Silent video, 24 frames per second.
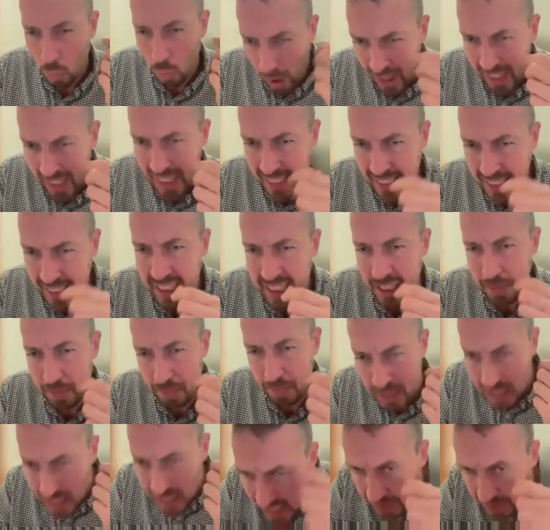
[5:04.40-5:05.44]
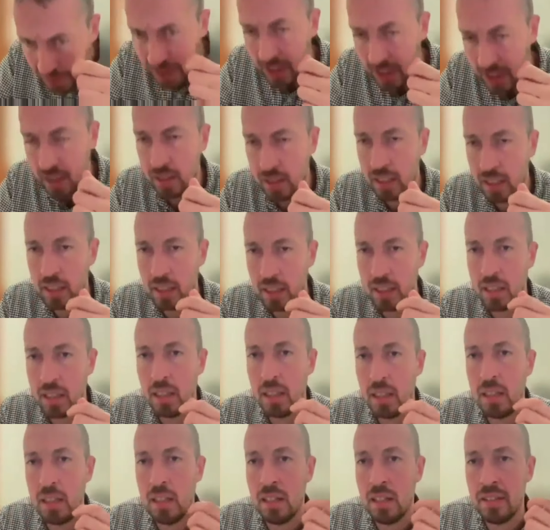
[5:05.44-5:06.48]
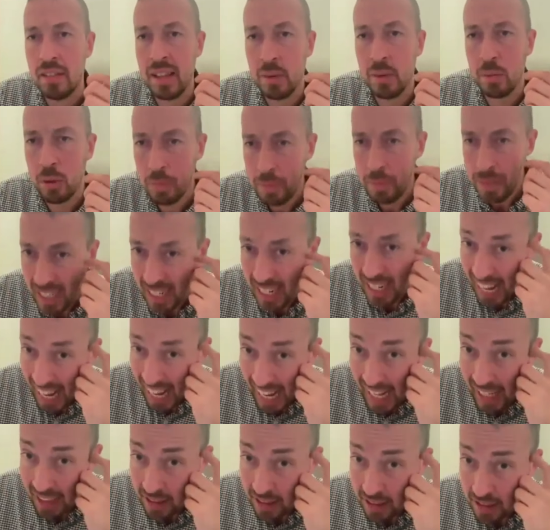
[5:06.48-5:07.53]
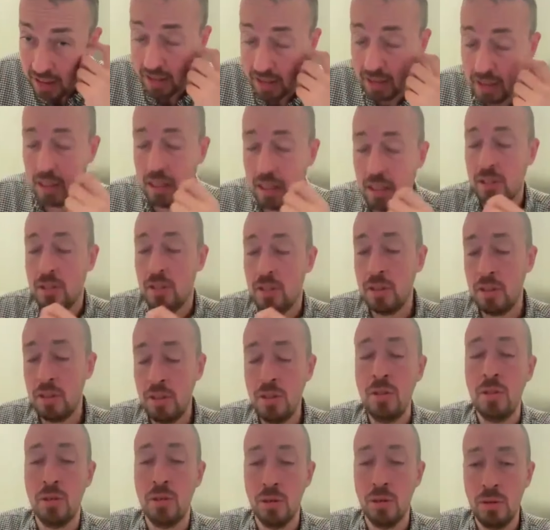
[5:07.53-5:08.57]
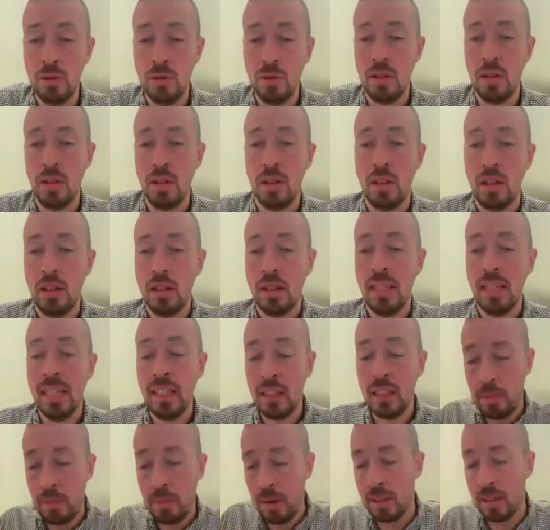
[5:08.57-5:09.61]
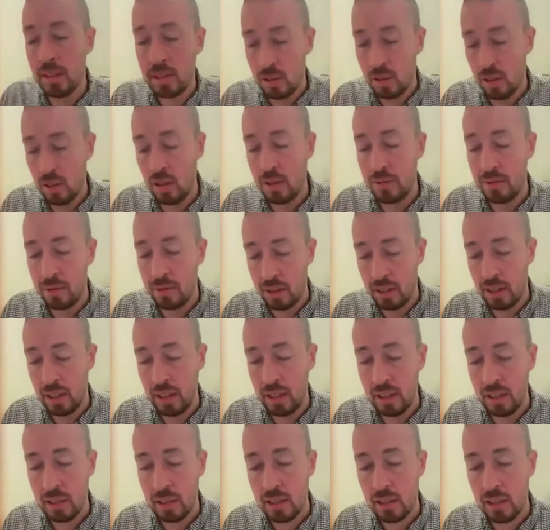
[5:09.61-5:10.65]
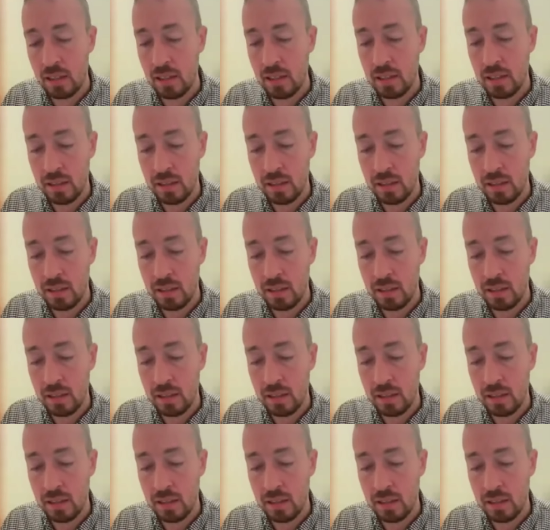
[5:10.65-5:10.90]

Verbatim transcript: what is it specifically that we're being asked to do in the Paschal offering?